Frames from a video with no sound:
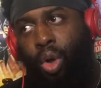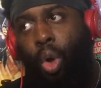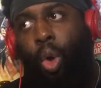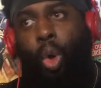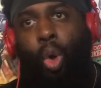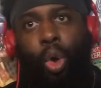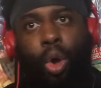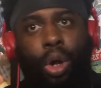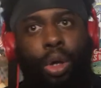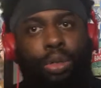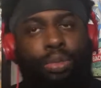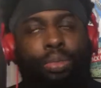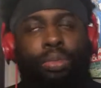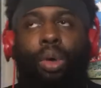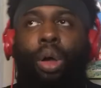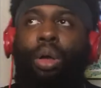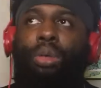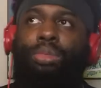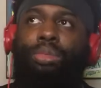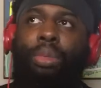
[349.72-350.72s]
Or,
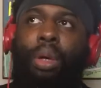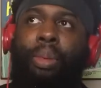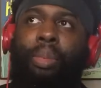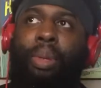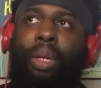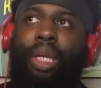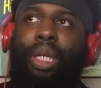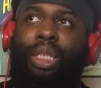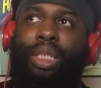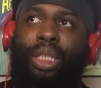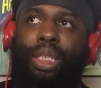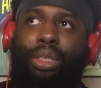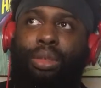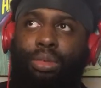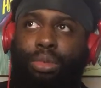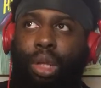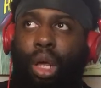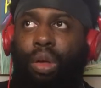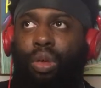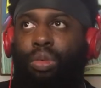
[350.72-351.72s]
well, maybe he just
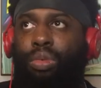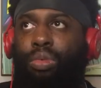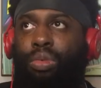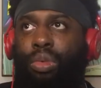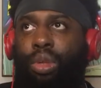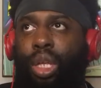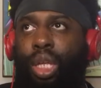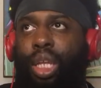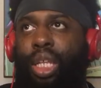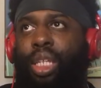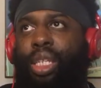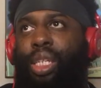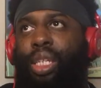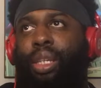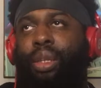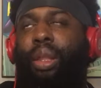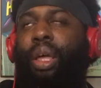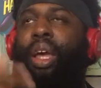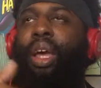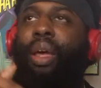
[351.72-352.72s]
thought it doesn't,